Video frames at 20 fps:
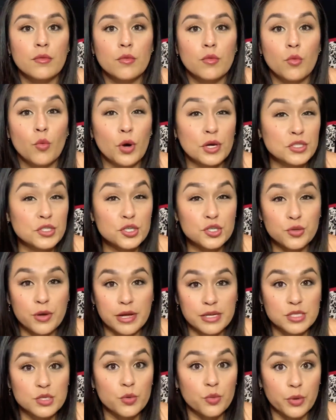once or
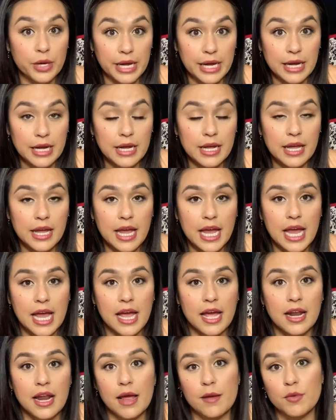twice a week,
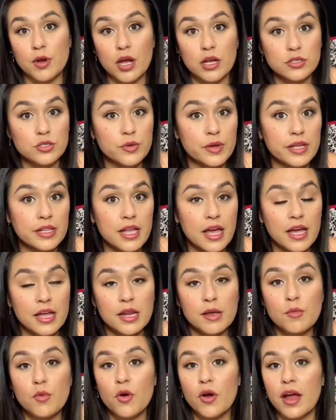and I'm not doing that
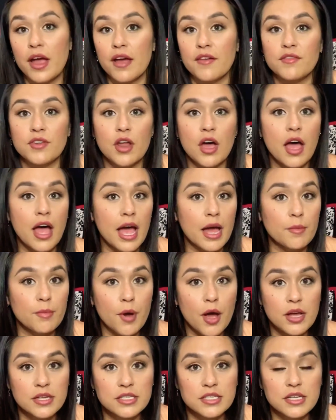anymore. I have not had
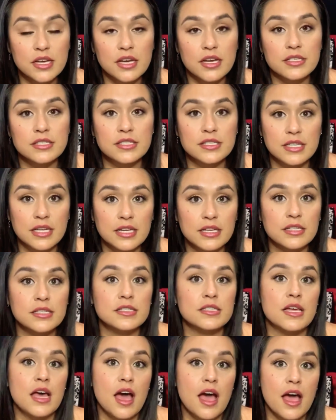pasta
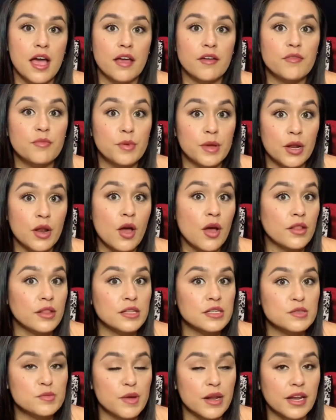since I've been on
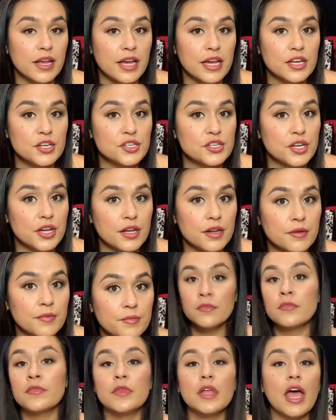this
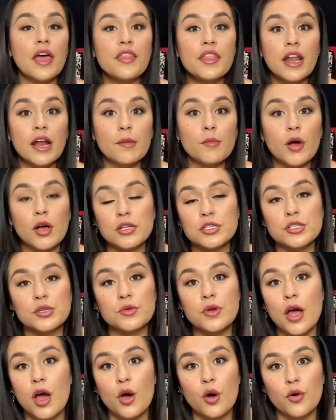medication. And then I'm also
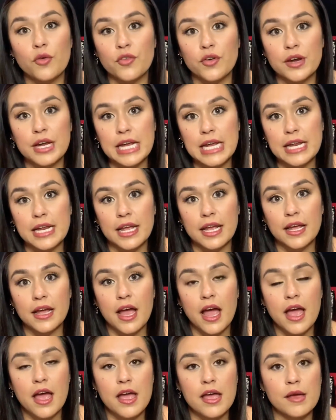not overeating.
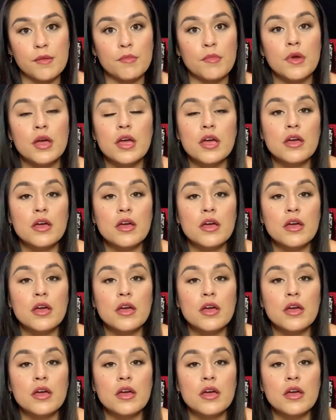I'm